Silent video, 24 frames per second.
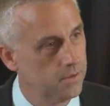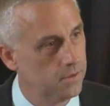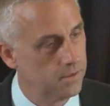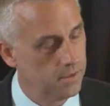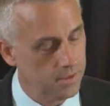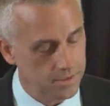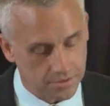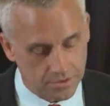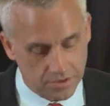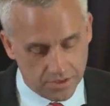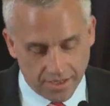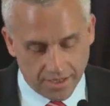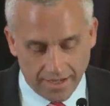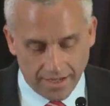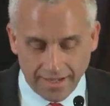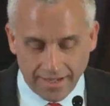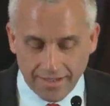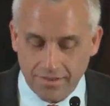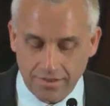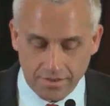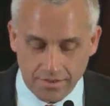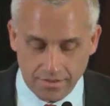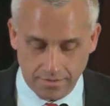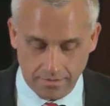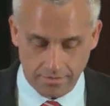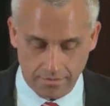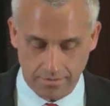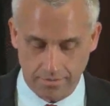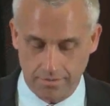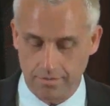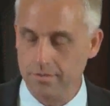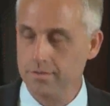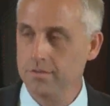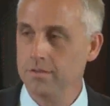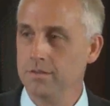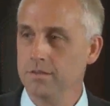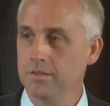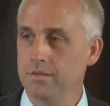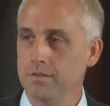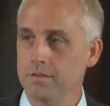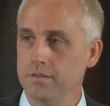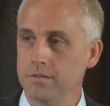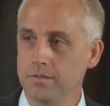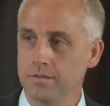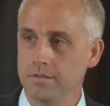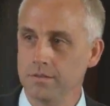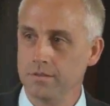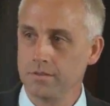It's the essence
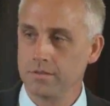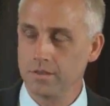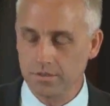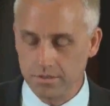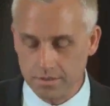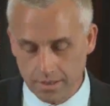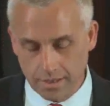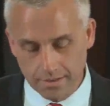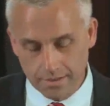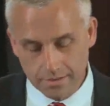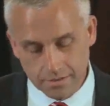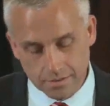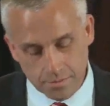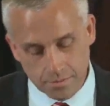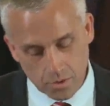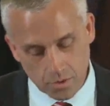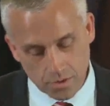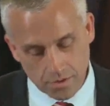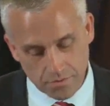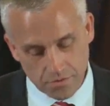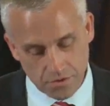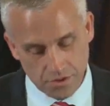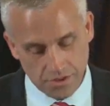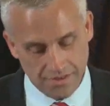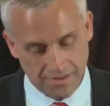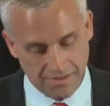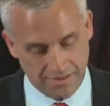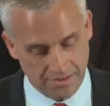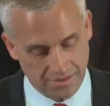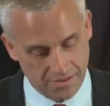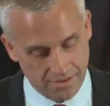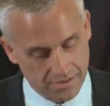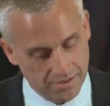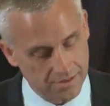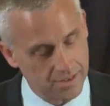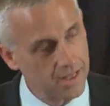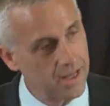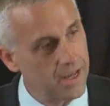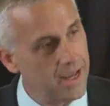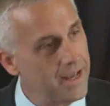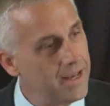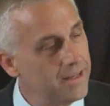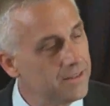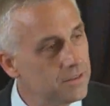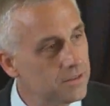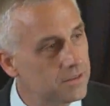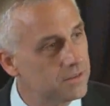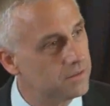the testimony of Jesus is the
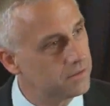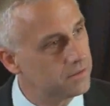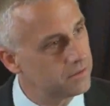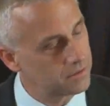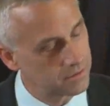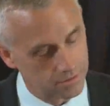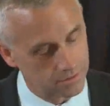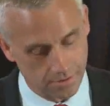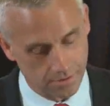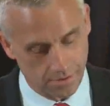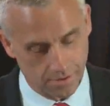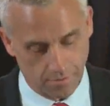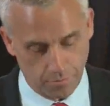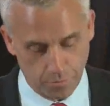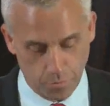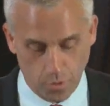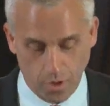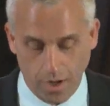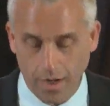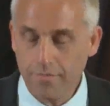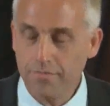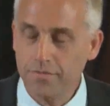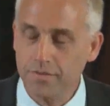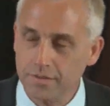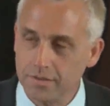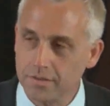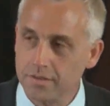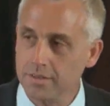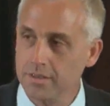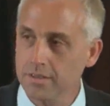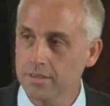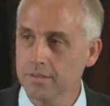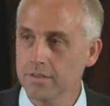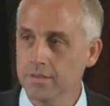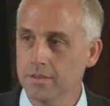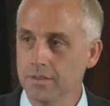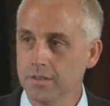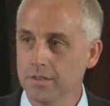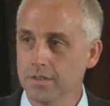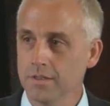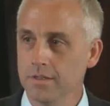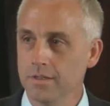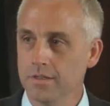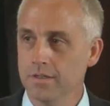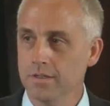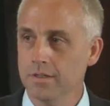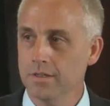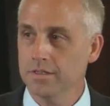essence of prophecy.
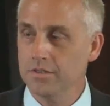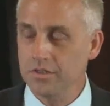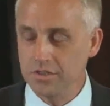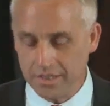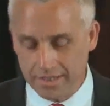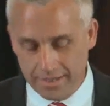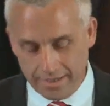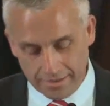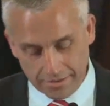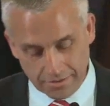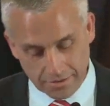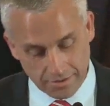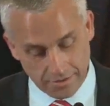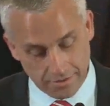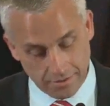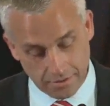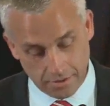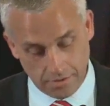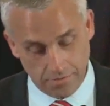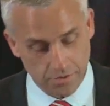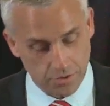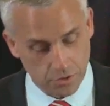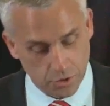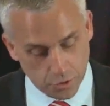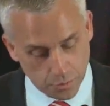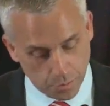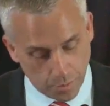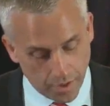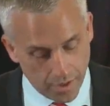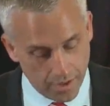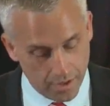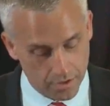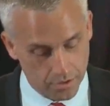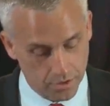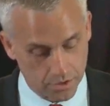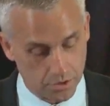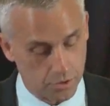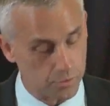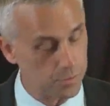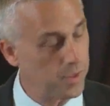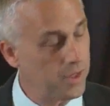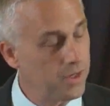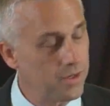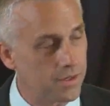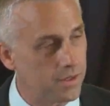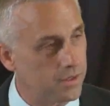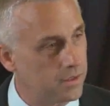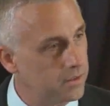It's the essence of inspired
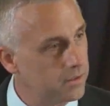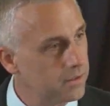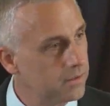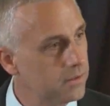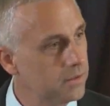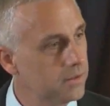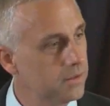speaking.